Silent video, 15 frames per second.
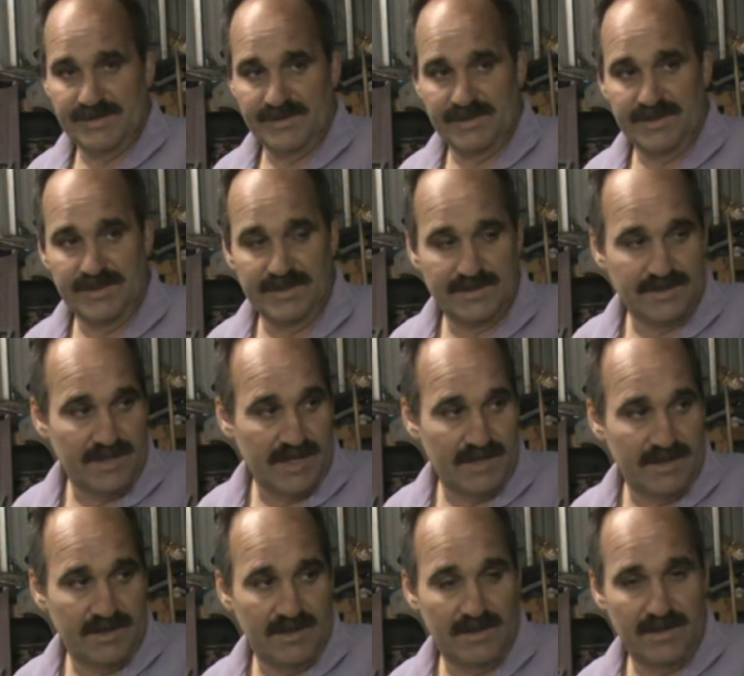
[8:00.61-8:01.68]
sure that it's not
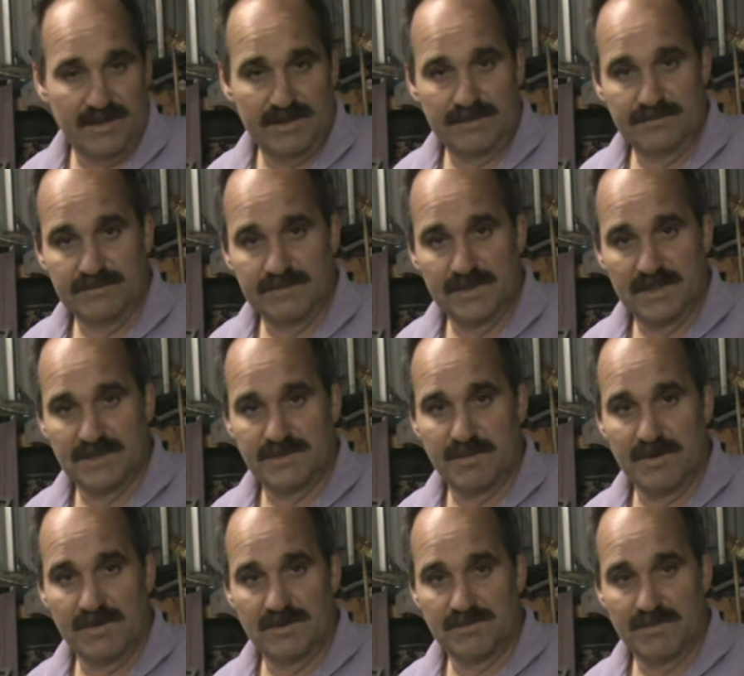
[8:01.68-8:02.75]
a
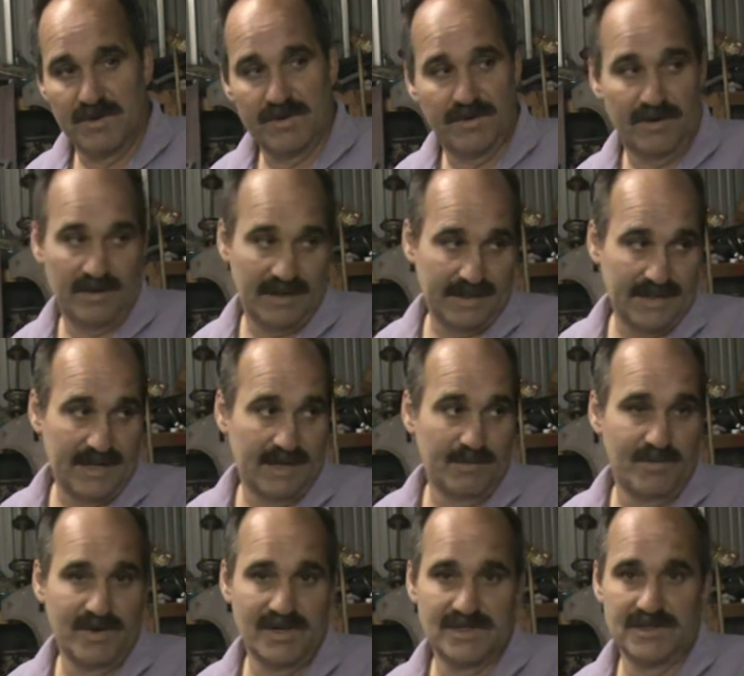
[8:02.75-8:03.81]
exposed motor like that
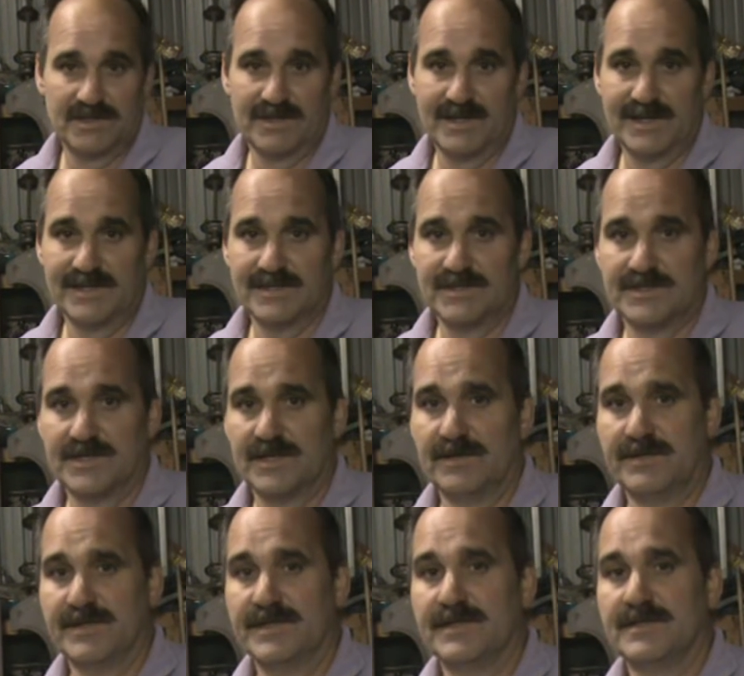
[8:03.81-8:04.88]
compressor that I just
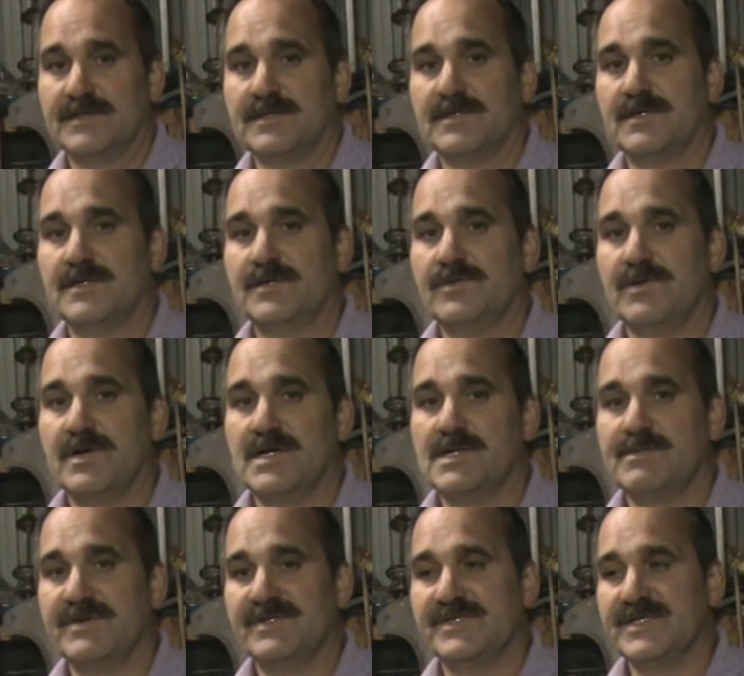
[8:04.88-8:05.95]
showed you. You want it to
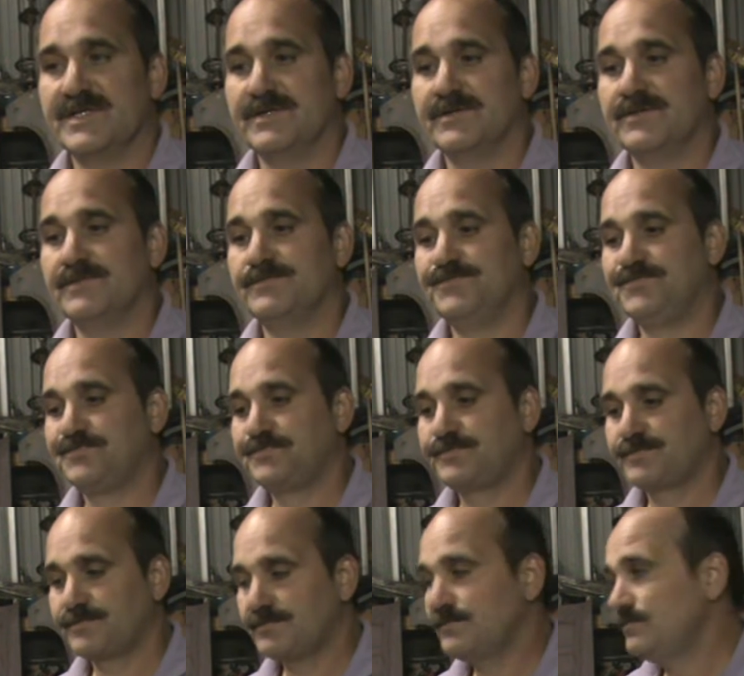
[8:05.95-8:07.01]
be sealed,
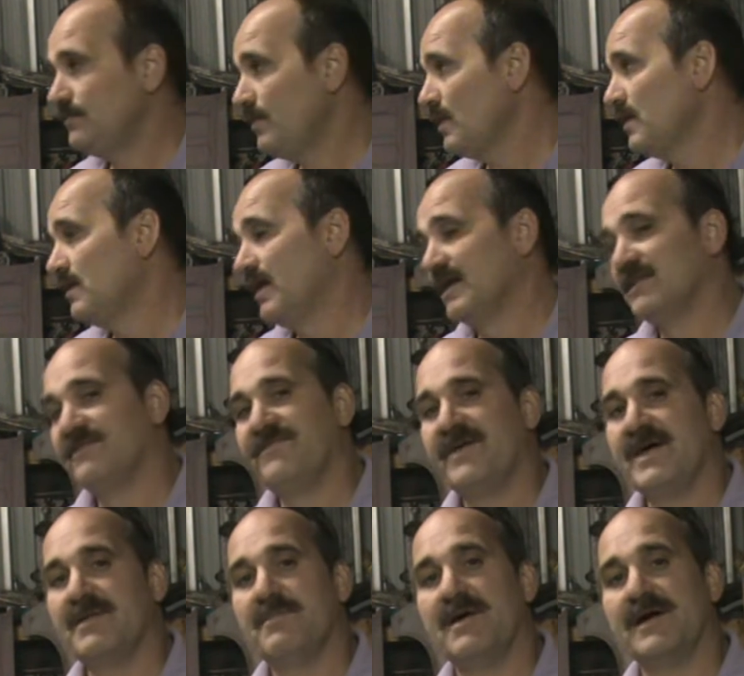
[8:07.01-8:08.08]
like the
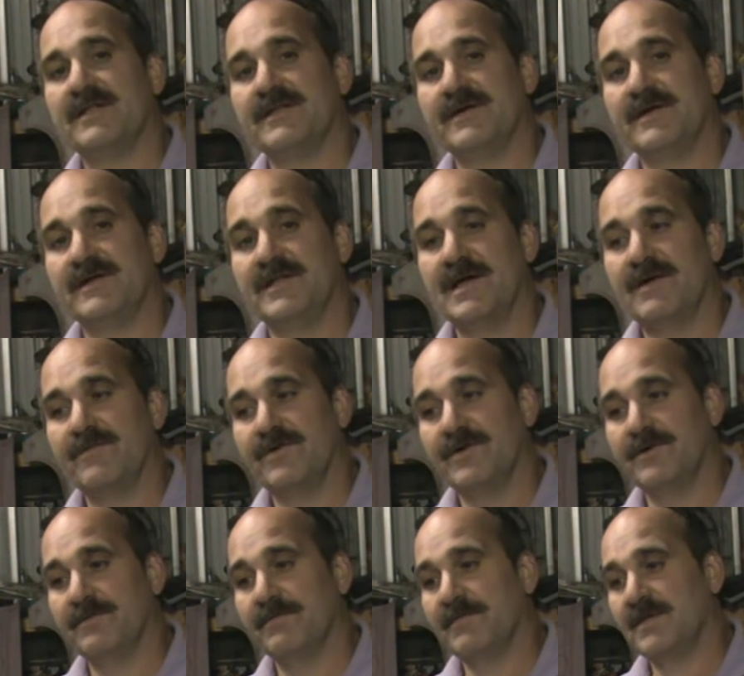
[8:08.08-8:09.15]
fan back there in that
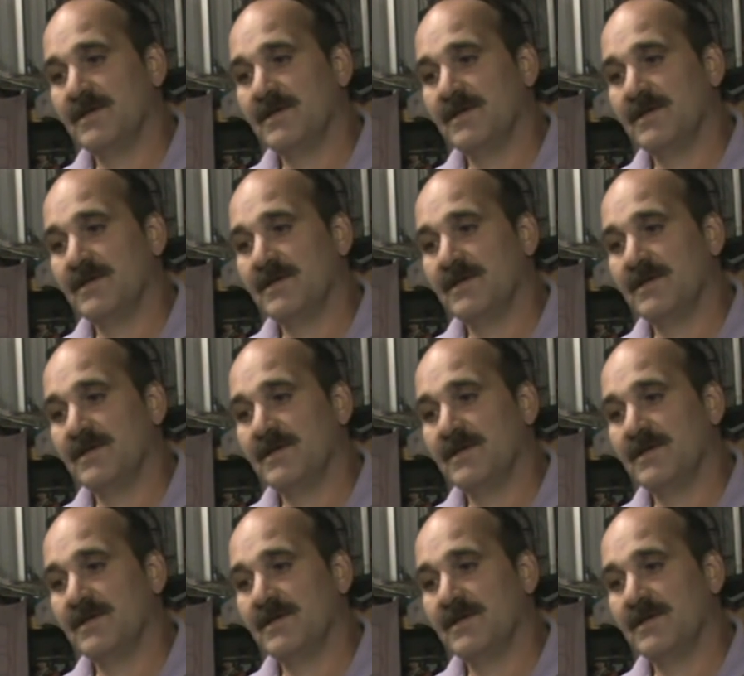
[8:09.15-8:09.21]
room.